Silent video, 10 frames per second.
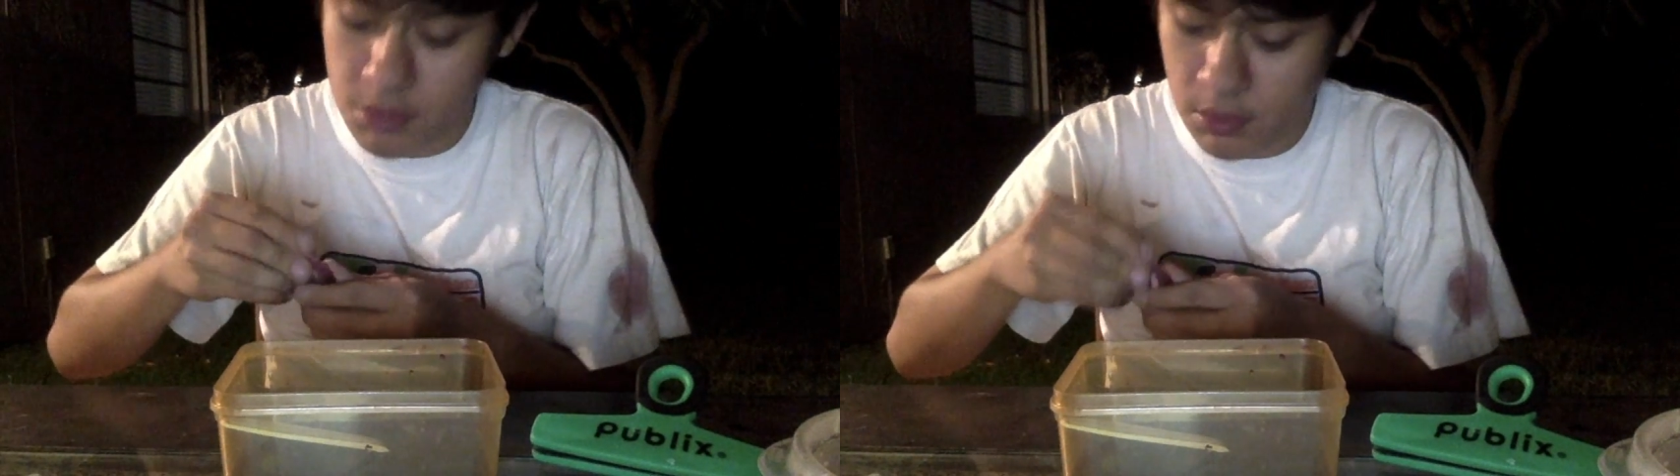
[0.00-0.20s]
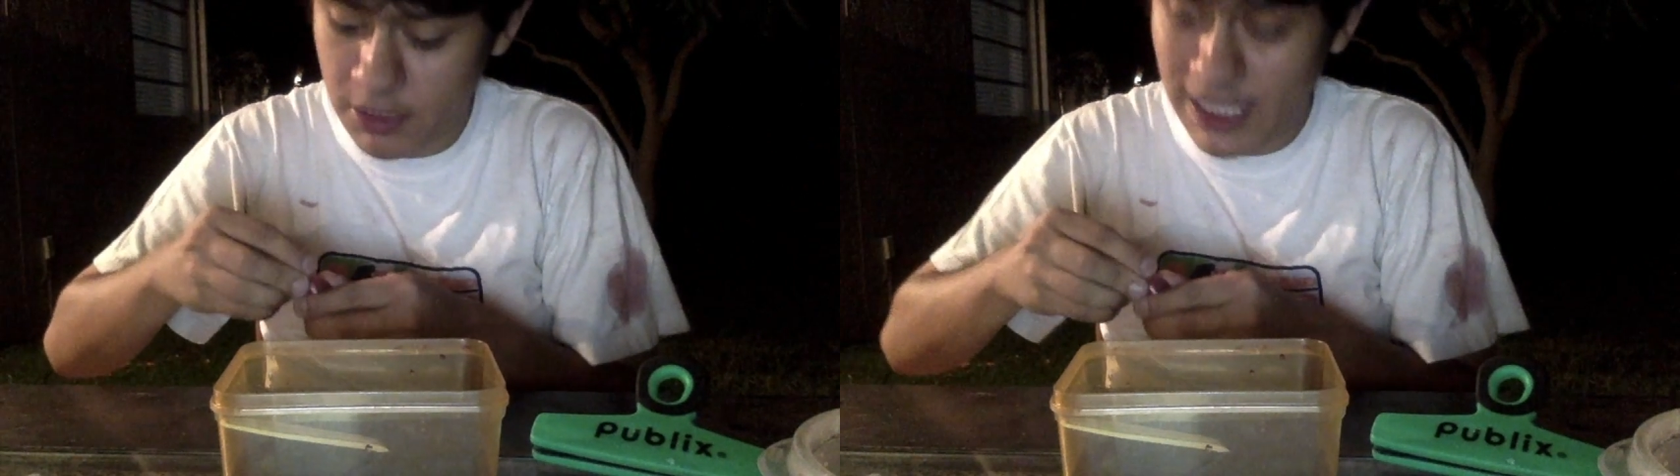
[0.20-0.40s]

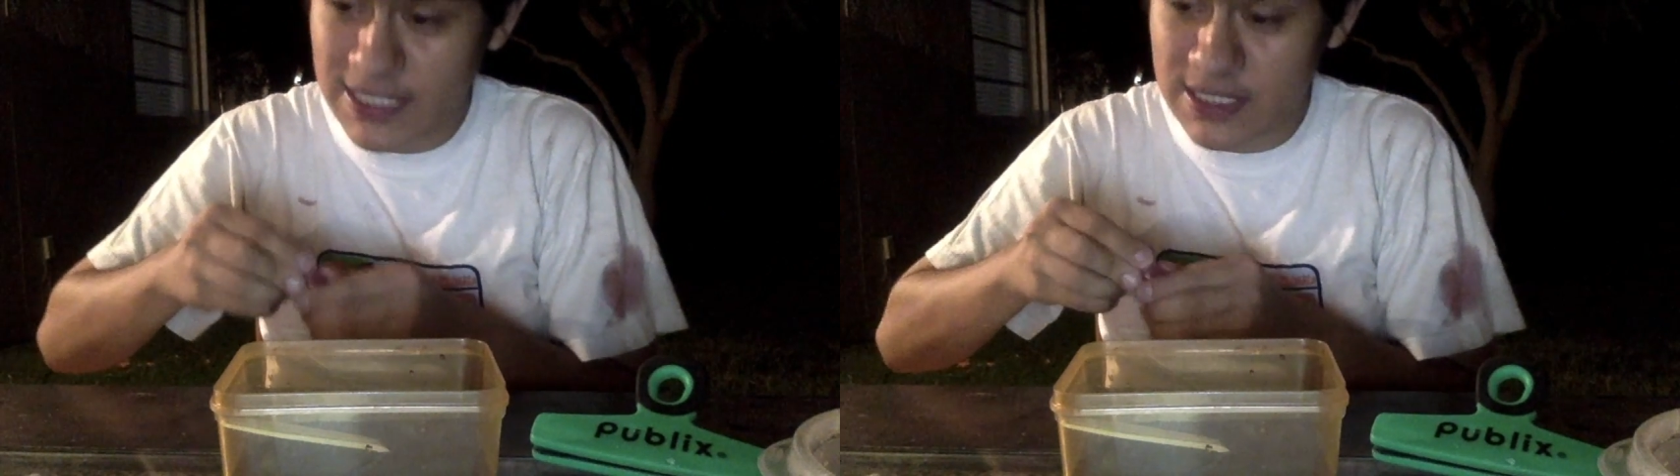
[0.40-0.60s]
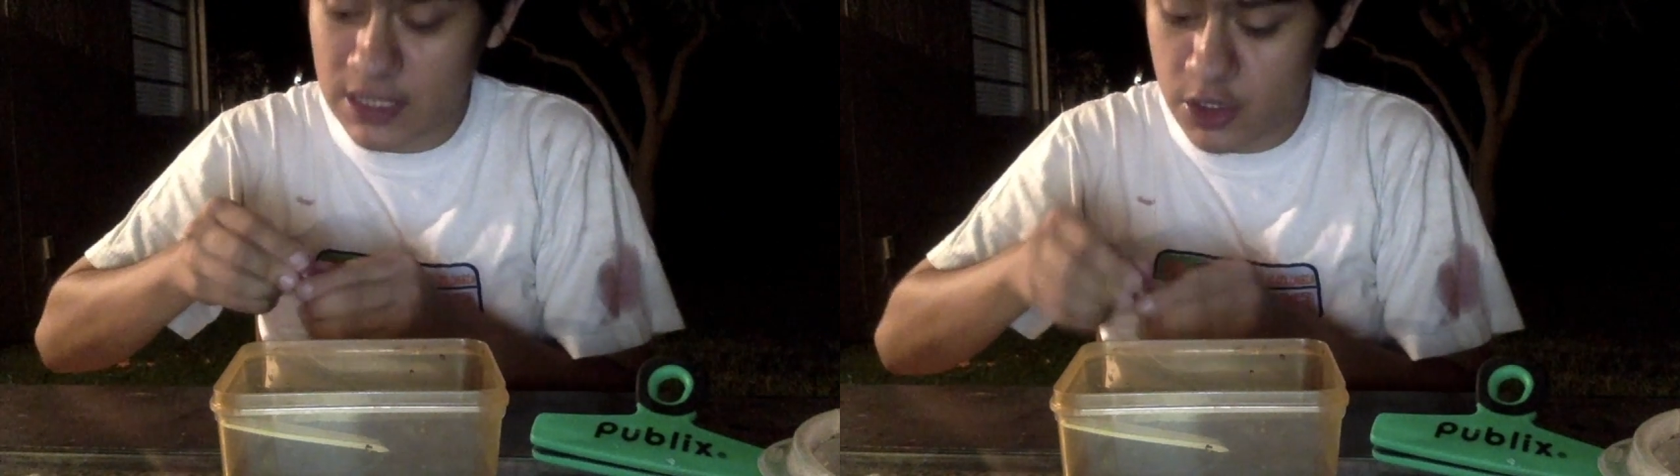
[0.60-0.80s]

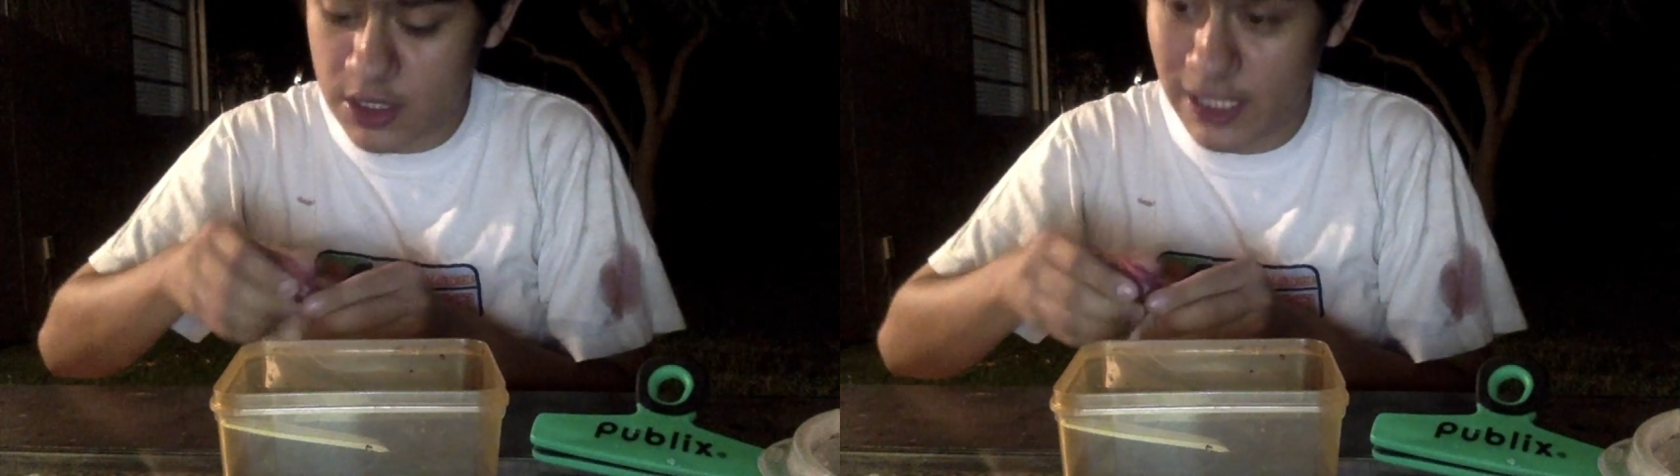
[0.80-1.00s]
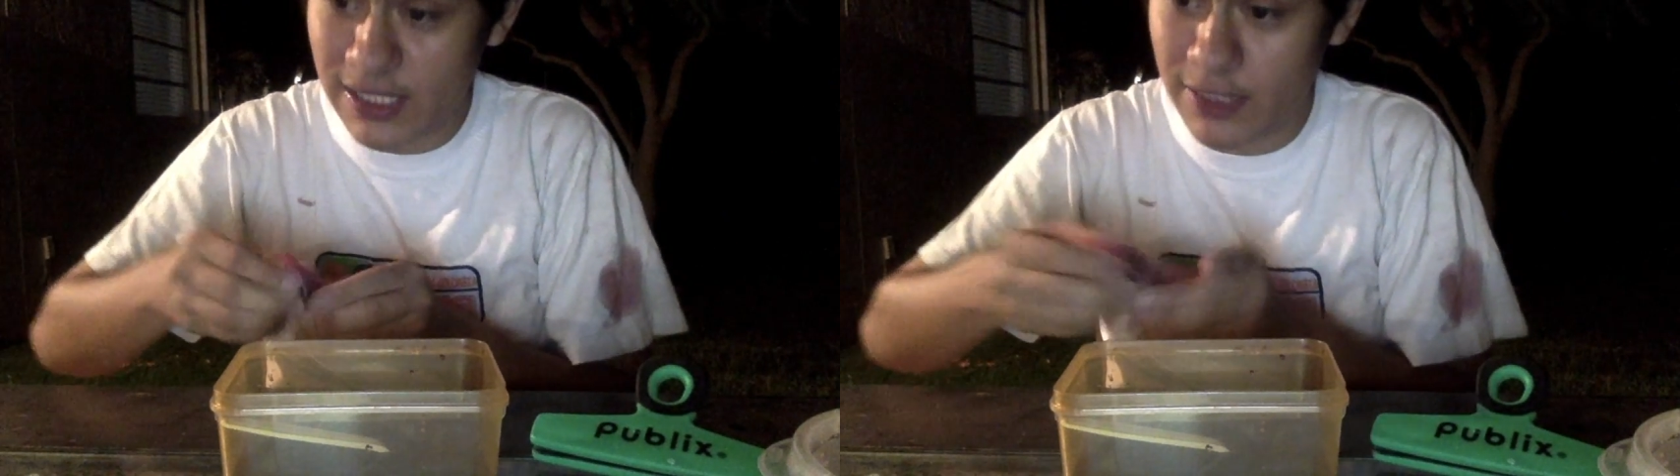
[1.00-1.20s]
that's
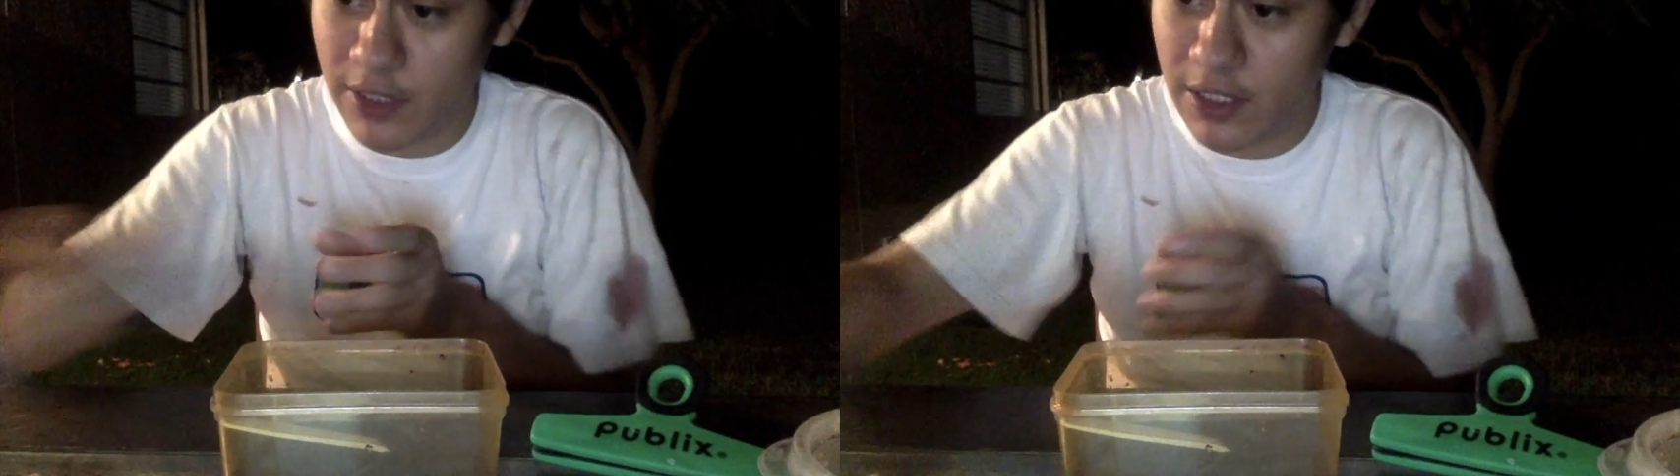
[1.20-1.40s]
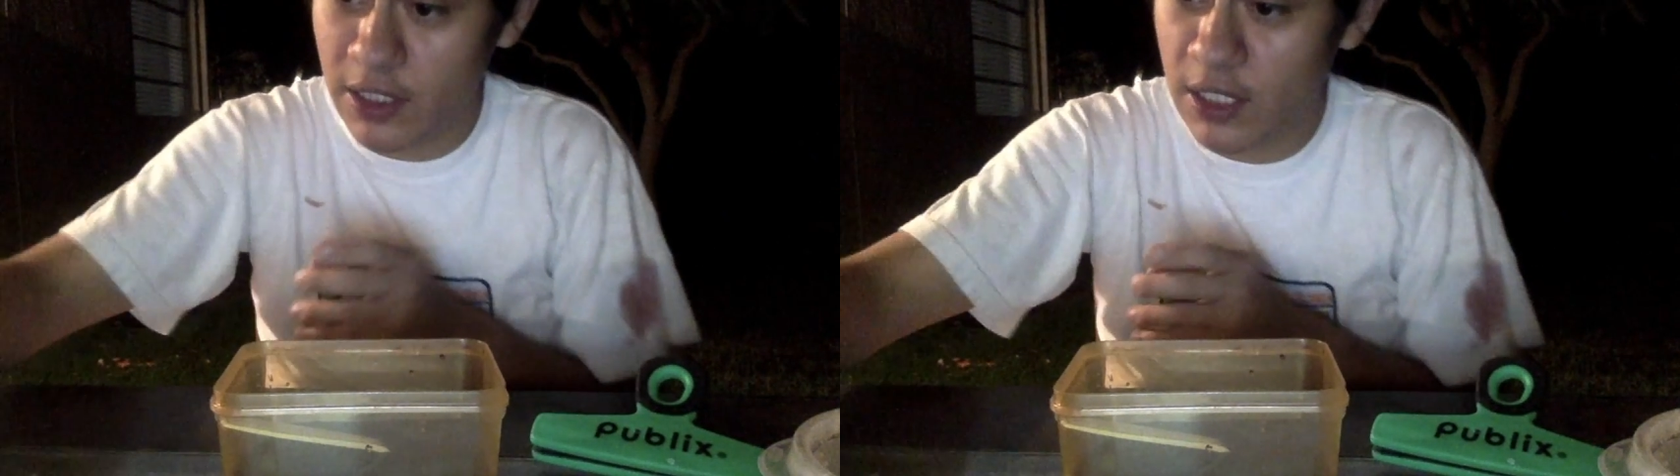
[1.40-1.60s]
interesting.
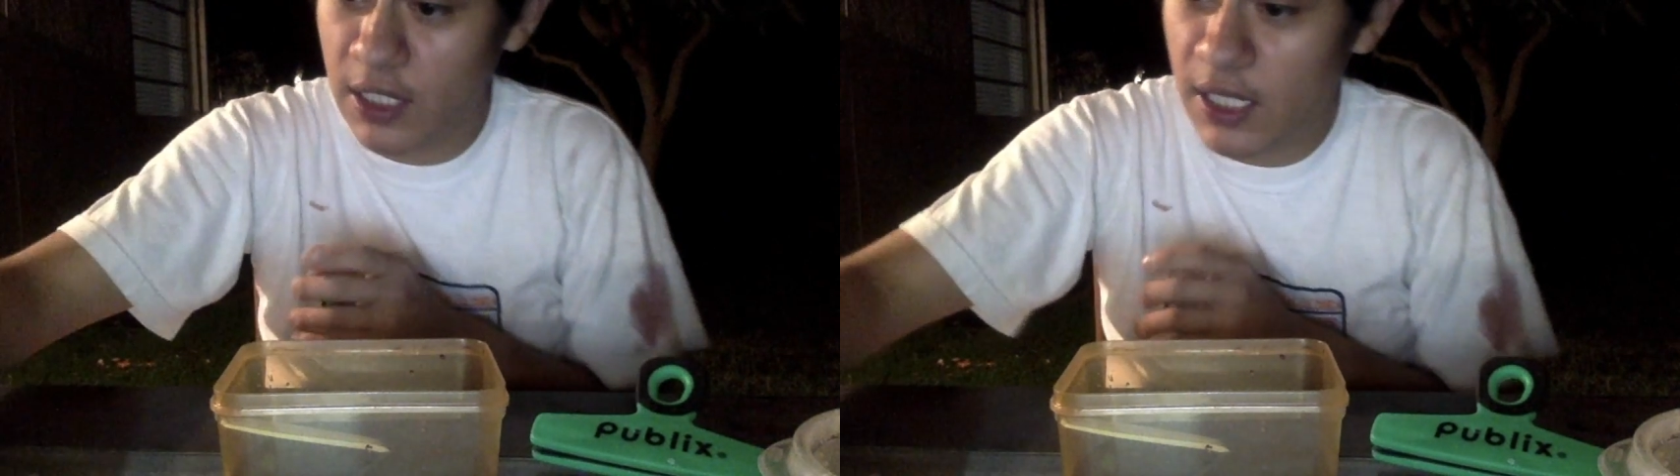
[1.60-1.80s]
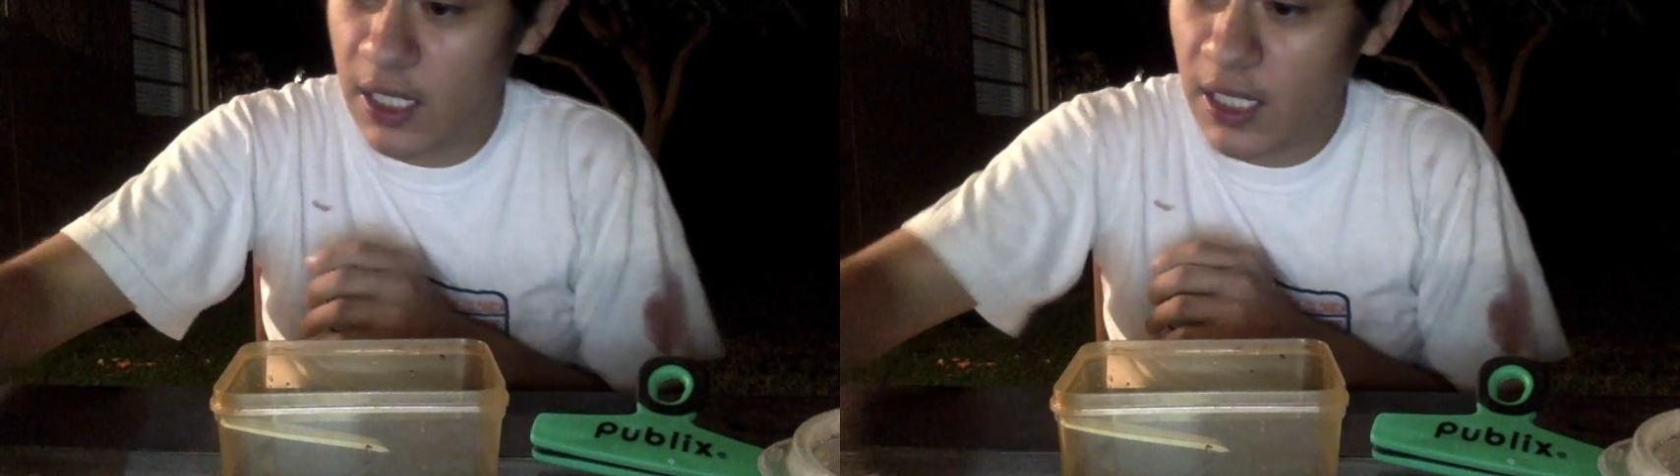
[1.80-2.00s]

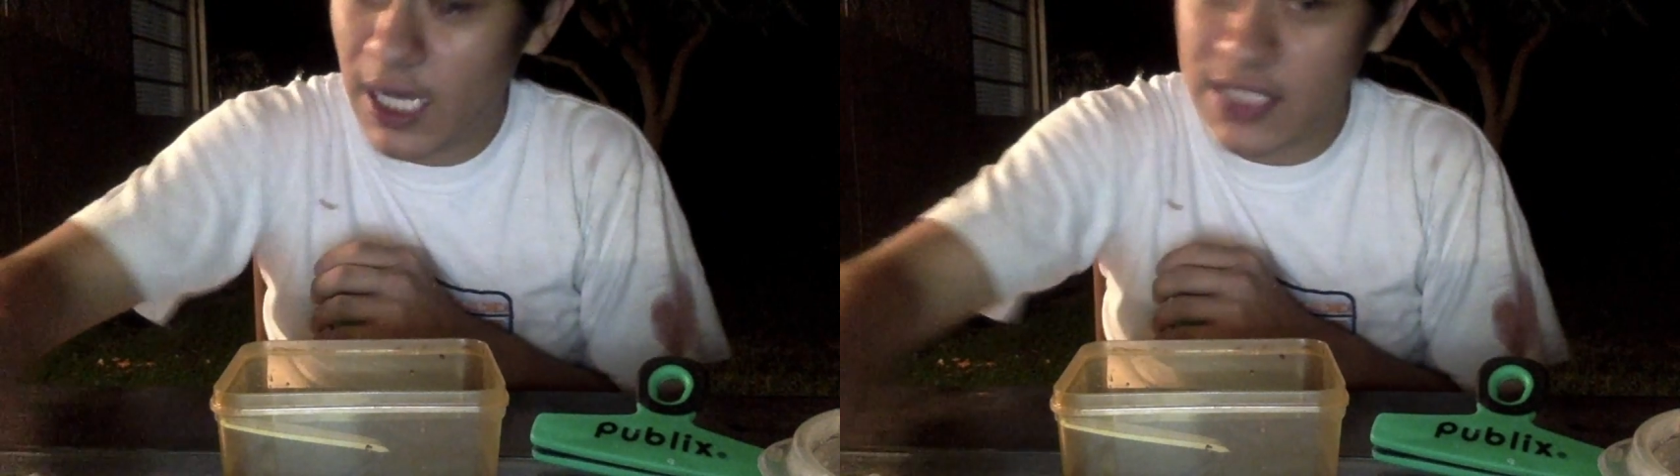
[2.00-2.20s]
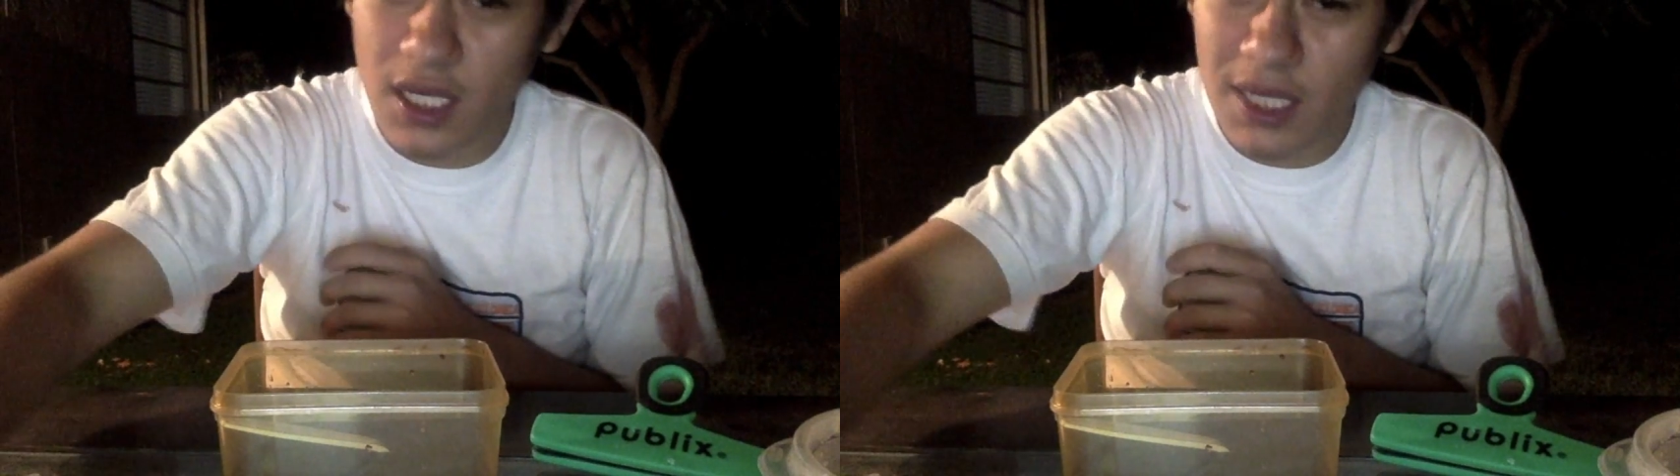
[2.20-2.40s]
I saw